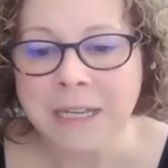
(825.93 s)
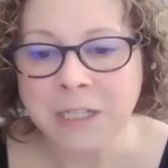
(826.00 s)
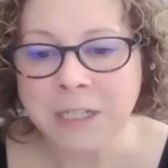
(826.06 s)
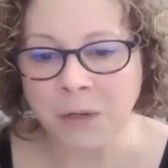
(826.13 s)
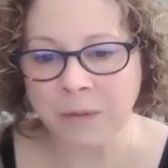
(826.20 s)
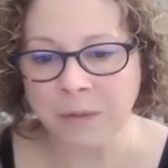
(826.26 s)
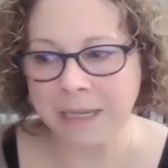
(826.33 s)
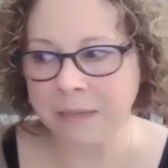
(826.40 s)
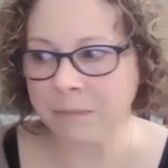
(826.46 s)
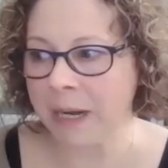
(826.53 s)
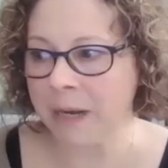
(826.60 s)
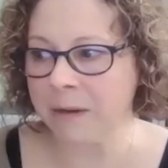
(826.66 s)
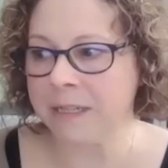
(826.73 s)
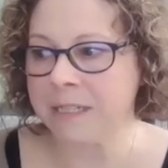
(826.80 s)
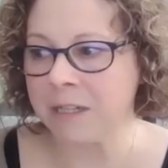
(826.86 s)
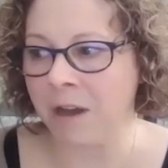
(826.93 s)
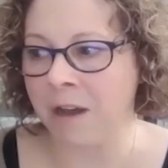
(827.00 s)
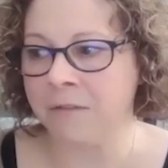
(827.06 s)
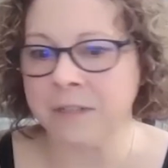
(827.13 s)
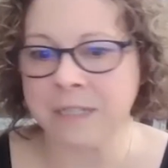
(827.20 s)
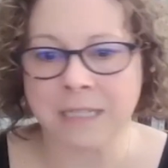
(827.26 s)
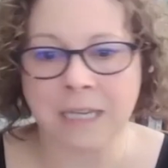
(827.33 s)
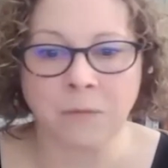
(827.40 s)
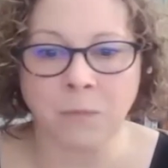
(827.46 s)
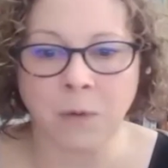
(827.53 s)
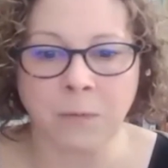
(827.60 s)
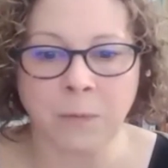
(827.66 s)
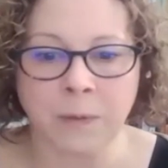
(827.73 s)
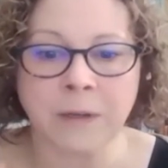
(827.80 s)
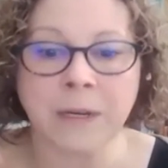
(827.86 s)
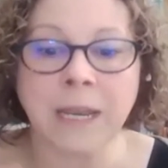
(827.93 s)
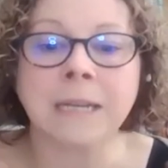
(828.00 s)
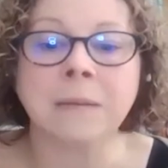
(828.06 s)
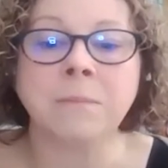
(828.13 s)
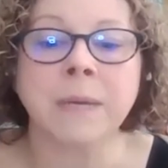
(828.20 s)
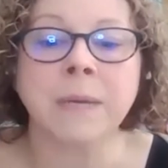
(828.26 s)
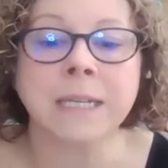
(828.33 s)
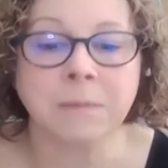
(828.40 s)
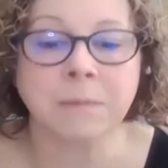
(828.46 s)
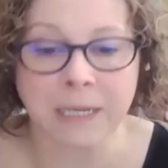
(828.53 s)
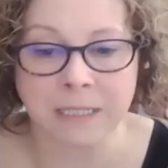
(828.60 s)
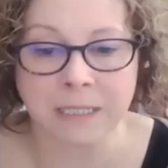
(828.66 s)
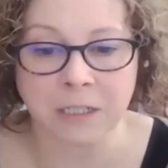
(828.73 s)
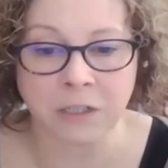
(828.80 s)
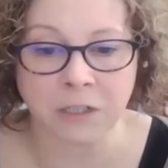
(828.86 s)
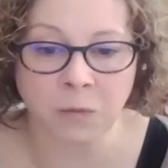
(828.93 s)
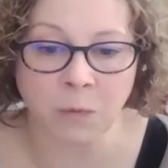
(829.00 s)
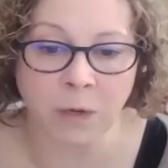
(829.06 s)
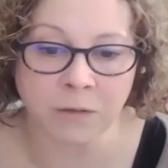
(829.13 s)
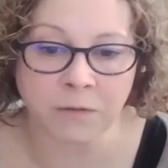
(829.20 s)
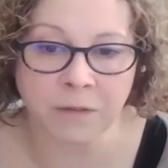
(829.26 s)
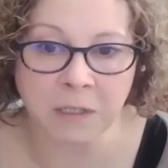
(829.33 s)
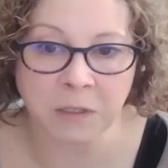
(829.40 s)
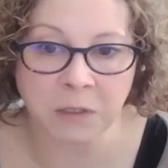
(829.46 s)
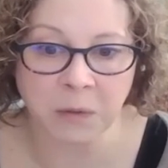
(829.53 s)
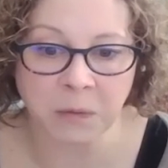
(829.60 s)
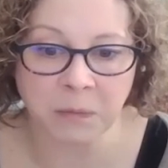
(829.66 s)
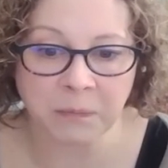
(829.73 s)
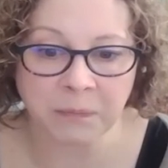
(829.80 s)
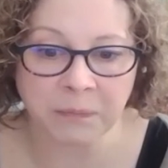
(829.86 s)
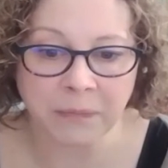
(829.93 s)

So then parents often say, well, when they're getting mixed messages, what do?